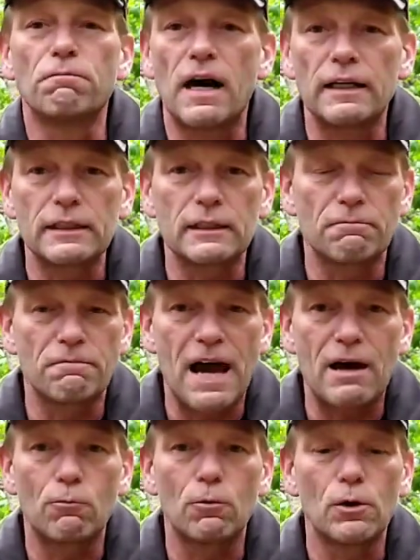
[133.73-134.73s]
finding the
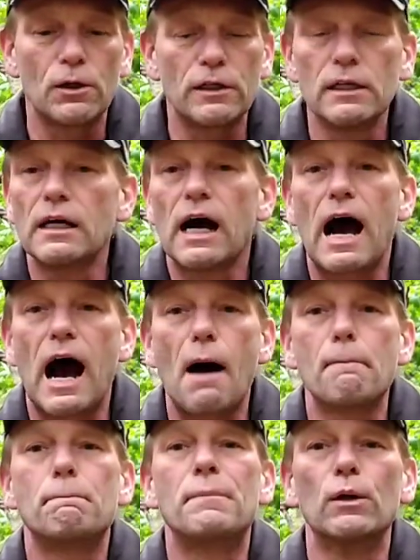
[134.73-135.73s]
fat wood,
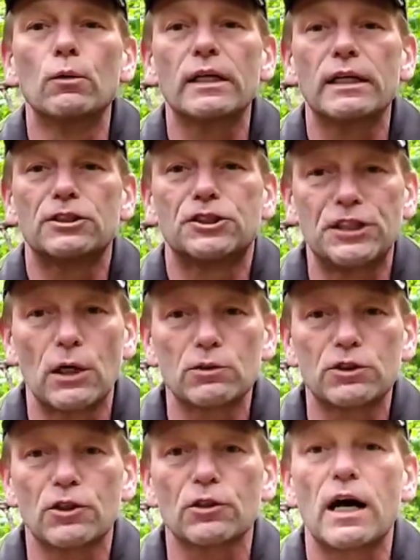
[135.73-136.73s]
building a
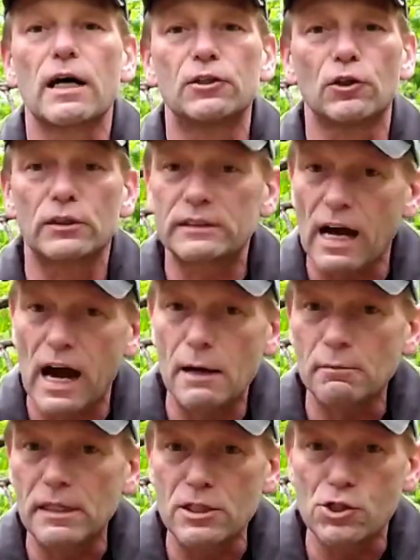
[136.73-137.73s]
shelter under
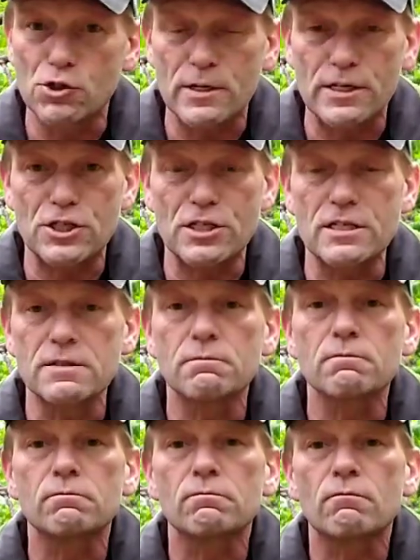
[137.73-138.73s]
time constriction,
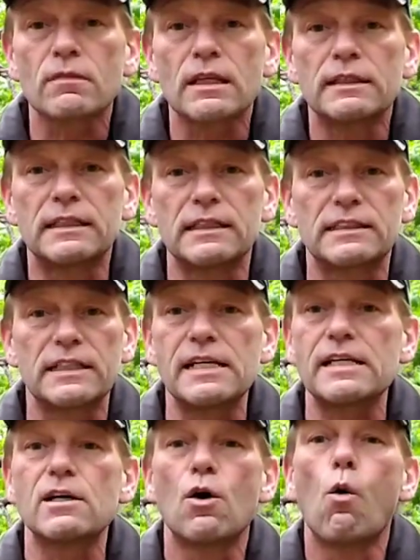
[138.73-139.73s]
to
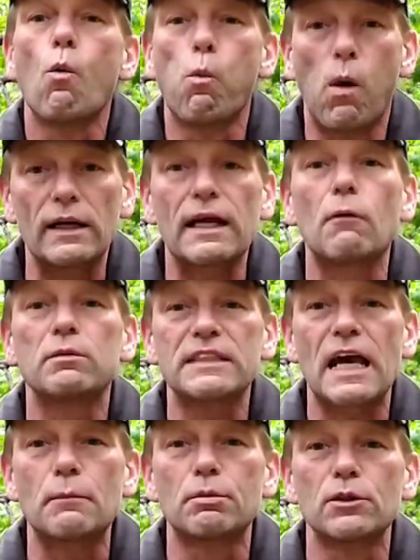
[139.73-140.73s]
see what I
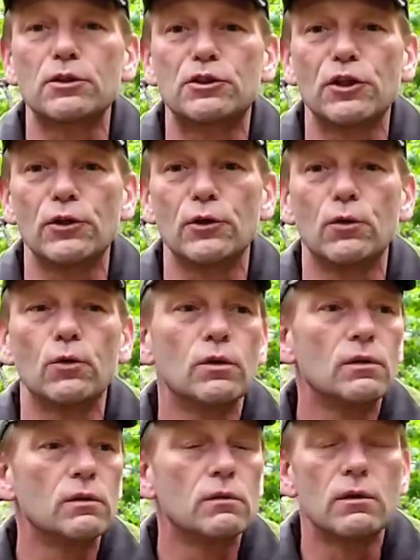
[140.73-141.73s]
was able to do
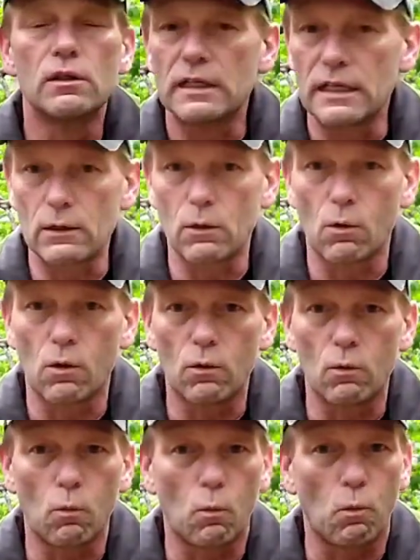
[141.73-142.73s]

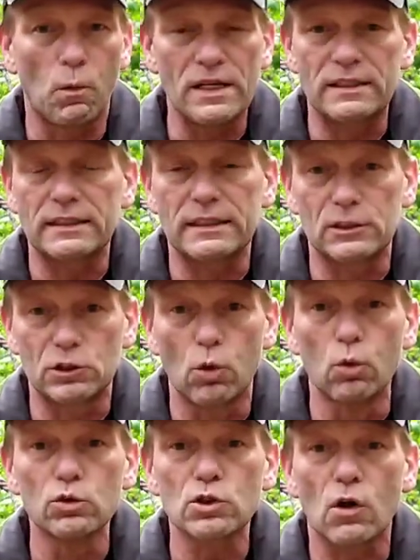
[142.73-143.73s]
with the
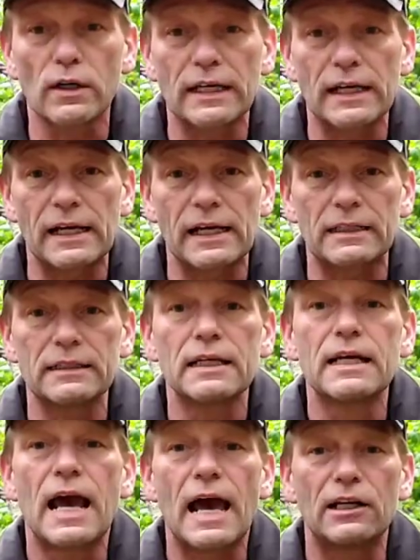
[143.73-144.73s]
tools on hand
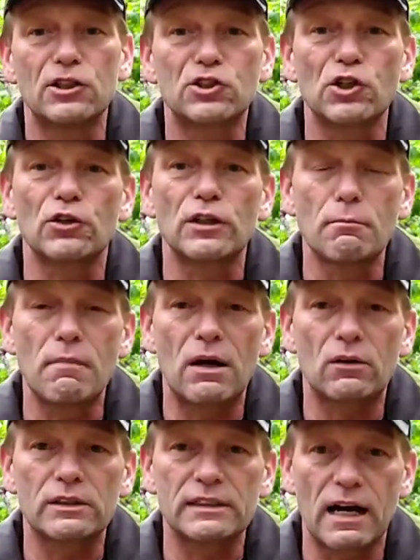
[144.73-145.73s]
and a certain
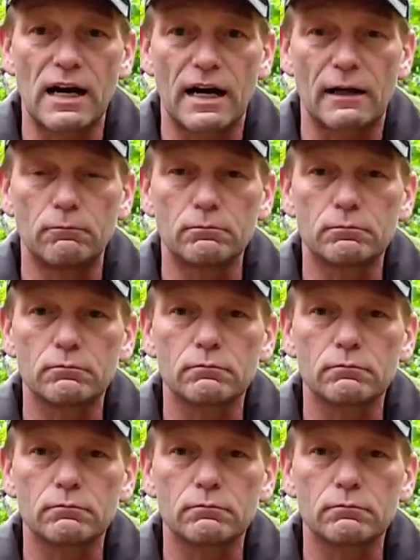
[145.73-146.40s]
amount of time.